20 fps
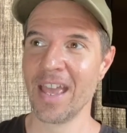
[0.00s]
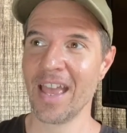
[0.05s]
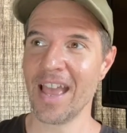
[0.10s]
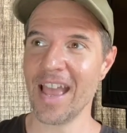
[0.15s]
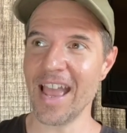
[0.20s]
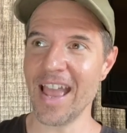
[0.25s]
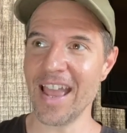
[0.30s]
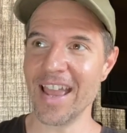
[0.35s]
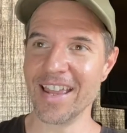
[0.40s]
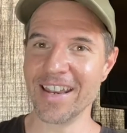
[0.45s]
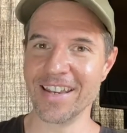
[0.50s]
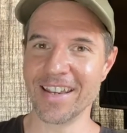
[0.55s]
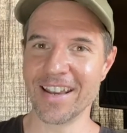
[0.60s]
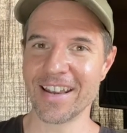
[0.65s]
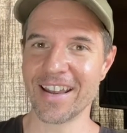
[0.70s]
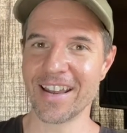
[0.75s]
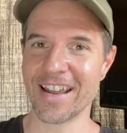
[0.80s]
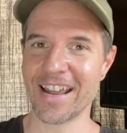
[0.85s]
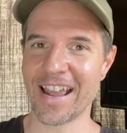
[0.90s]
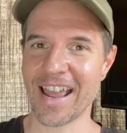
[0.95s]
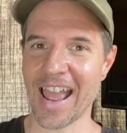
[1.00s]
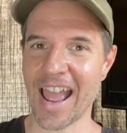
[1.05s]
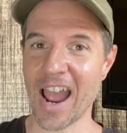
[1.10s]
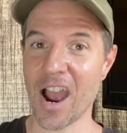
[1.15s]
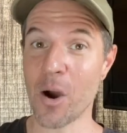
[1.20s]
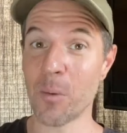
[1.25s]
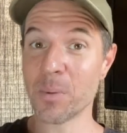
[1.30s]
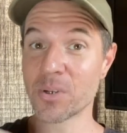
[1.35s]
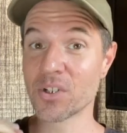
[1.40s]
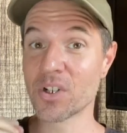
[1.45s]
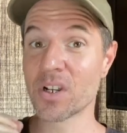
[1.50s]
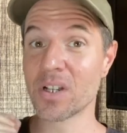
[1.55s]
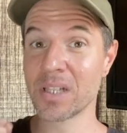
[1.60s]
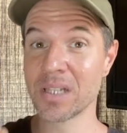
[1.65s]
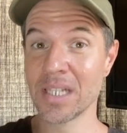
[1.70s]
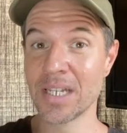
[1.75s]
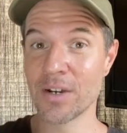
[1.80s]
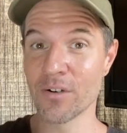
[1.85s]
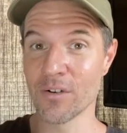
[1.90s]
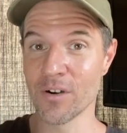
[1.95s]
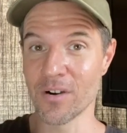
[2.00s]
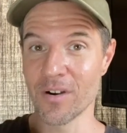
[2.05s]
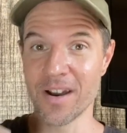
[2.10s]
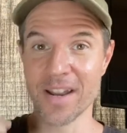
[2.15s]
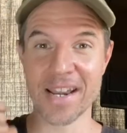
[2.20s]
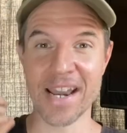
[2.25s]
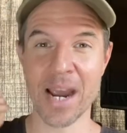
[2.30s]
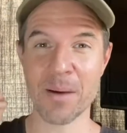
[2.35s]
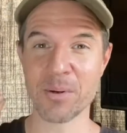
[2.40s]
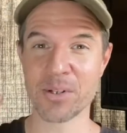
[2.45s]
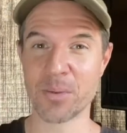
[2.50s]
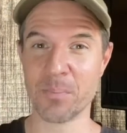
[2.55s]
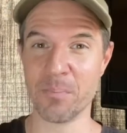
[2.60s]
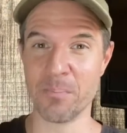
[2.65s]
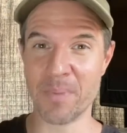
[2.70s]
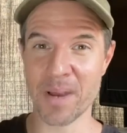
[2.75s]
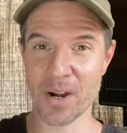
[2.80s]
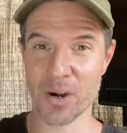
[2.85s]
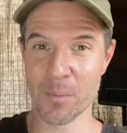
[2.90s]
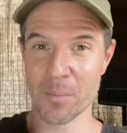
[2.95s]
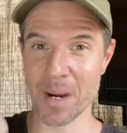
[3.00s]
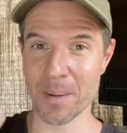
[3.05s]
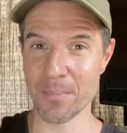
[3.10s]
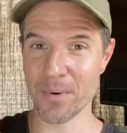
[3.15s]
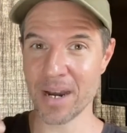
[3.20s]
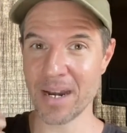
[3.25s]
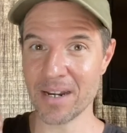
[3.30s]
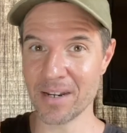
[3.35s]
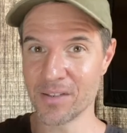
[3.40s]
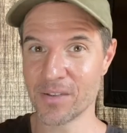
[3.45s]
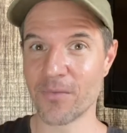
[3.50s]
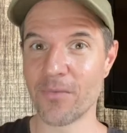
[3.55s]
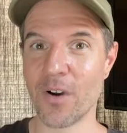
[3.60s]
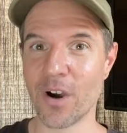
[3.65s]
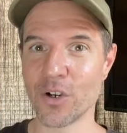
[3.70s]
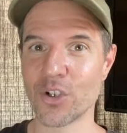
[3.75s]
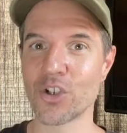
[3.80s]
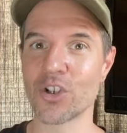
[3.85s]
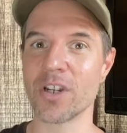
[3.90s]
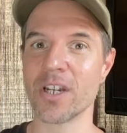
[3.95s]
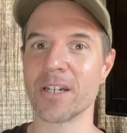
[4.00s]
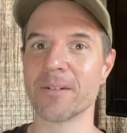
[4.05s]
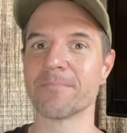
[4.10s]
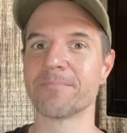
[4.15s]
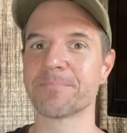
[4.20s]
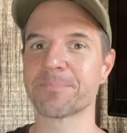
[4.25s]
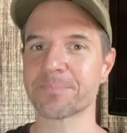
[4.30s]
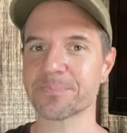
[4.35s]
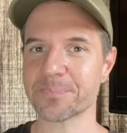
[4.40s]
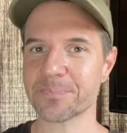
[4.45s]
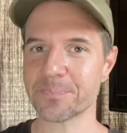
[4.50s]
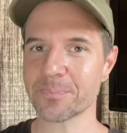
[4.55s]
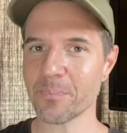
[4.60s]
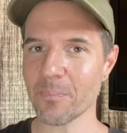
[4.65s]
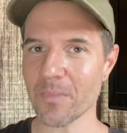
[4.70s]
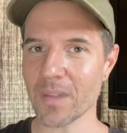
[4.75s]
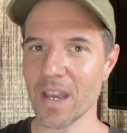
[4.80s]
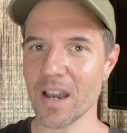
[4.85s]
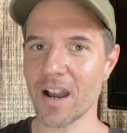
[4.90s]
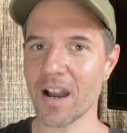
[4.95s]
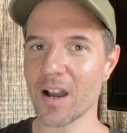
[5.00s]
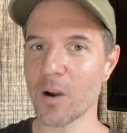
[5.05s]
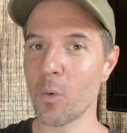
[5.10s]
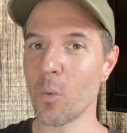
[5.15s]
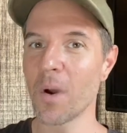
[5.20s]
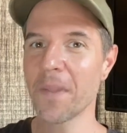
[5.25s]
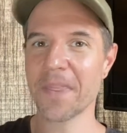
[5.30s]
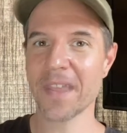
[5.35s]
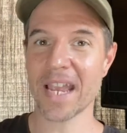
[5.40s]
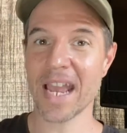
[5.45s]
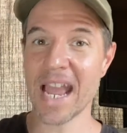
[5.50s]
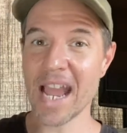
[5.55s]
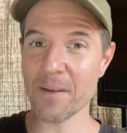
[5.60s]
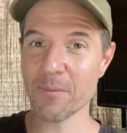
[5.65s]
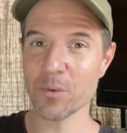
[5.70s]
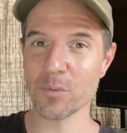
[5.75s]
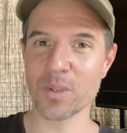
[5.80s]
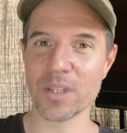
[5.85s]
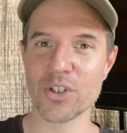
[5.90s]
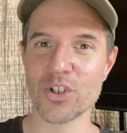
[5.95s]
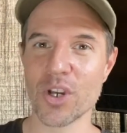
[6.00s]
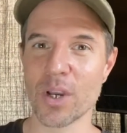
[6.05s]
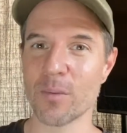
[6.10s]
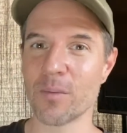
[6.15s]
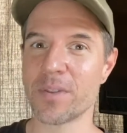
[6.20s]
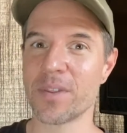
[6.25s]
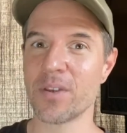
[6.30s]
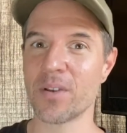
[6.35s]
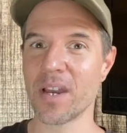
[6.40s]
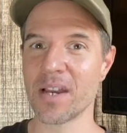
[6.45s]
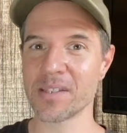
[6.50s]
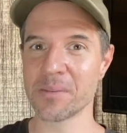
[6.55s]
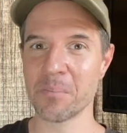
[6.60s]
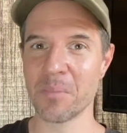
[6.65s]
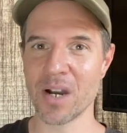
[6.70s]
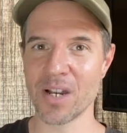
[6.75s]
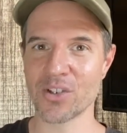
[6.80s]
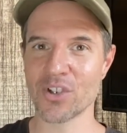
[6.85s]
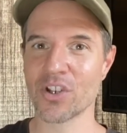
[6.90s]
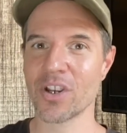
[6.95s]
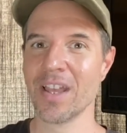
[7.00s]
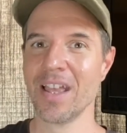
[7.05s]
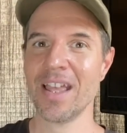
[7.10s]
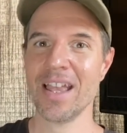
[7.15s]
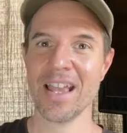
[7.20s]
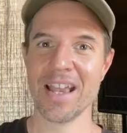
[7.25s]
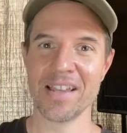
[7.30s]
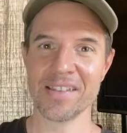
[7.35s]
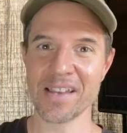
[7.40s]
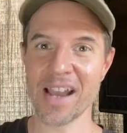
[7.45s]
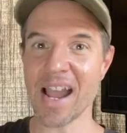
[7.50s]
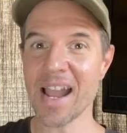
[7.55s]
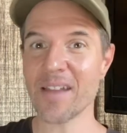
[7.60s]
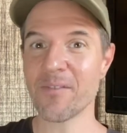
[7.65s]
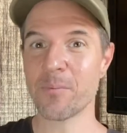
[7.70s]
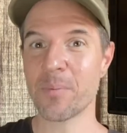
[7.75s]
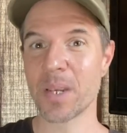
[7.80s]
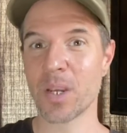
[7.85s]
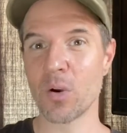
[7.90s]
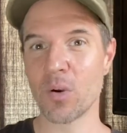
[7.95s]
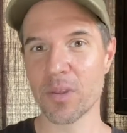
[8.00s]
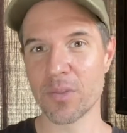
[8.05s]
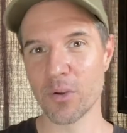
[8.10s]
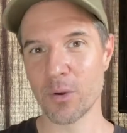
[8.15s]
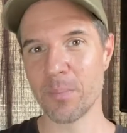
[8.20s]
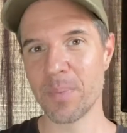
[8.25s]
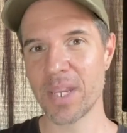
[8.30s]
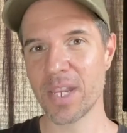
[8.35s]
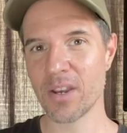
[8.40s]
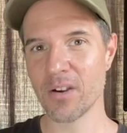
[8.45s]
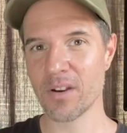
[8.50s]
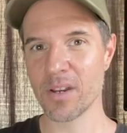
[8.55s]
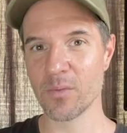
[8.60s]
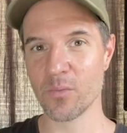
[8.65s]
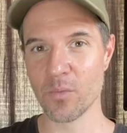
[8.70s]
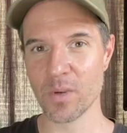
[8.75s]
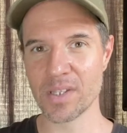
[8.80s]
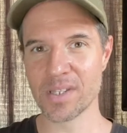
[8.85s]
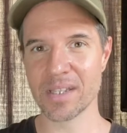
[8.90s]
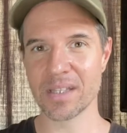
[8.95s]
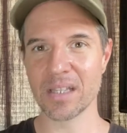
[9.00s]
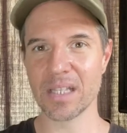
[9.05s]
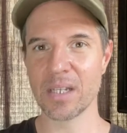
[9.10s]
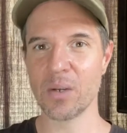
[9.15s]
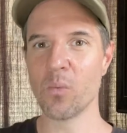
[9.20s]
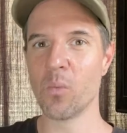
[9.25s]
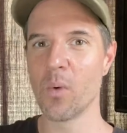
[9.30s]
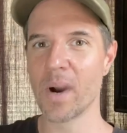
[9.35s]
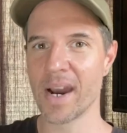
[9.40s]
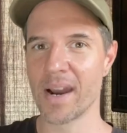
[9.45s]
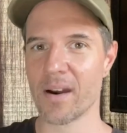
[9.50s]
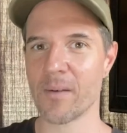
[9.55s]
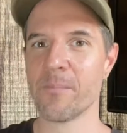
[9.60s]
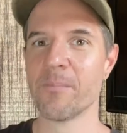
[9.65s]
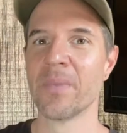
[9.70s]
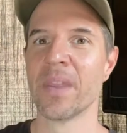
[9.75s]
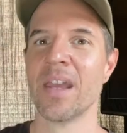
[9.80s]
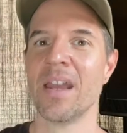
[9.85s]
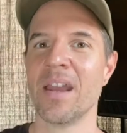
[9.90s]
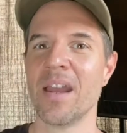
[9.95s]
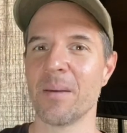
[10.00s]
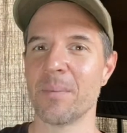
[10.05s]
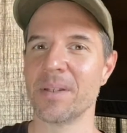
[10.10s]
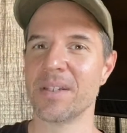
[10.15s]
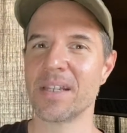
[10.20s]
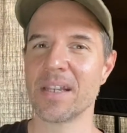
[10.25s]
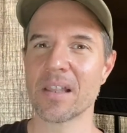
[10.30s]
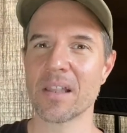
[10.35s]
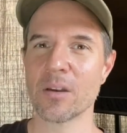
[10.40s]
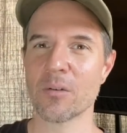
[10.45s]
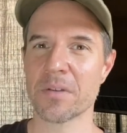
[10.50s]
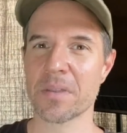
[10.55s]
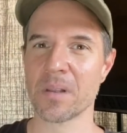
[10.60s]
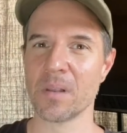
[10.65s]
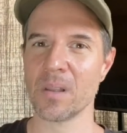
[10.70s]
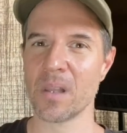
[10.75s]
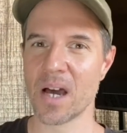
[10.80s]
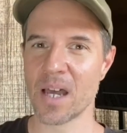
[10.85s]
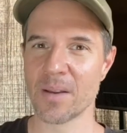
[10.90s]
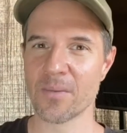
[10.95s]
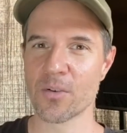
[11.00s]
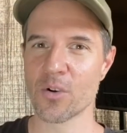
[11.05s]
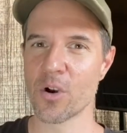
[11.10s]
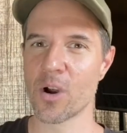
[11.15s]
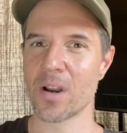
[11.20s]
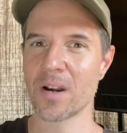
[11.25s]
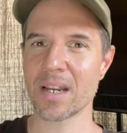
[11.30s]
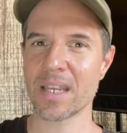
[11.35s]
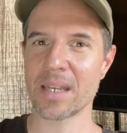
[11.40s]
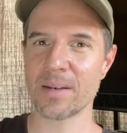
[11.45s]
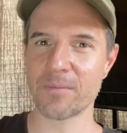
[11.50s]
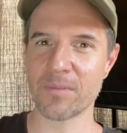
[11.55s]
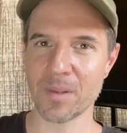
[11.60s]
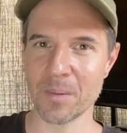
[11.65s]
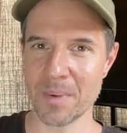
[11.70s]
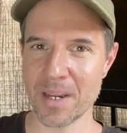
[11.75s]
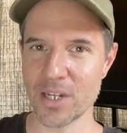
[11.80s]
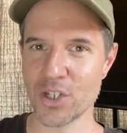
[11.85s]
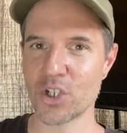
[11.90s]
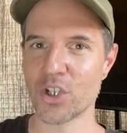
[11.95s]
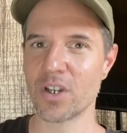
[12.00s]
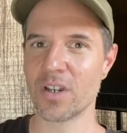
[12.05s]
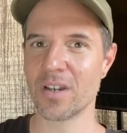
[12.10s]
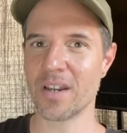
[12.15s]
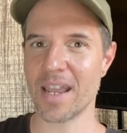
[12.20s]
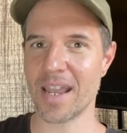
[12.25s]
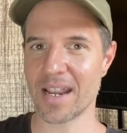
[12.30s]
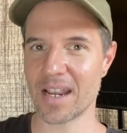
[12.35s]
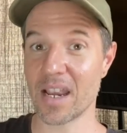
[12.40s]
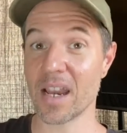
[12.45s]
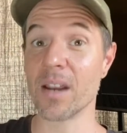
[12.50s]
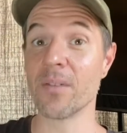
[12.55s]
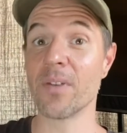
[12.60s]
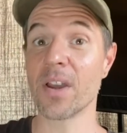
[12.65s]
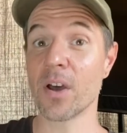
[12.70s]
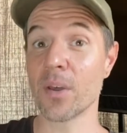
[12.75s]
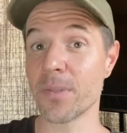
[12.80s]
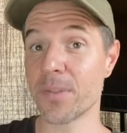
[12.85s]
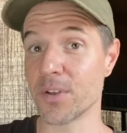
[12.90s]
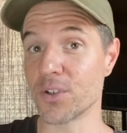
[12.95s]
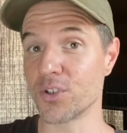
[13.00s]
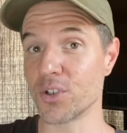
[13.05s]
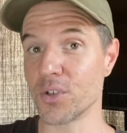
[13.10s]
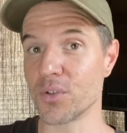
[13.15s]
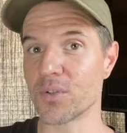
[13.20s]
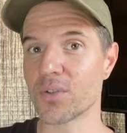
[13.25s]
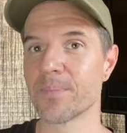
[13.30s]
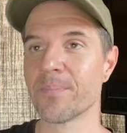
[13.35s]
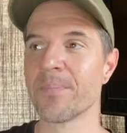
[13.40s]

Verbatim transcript: and how much clearer and how much better my brain is functioning. Uh, one thing I haven't really shared with you guys much is I've been going through a period recently where I've been dealing with a lot of chronic inflammation and kind of health issues.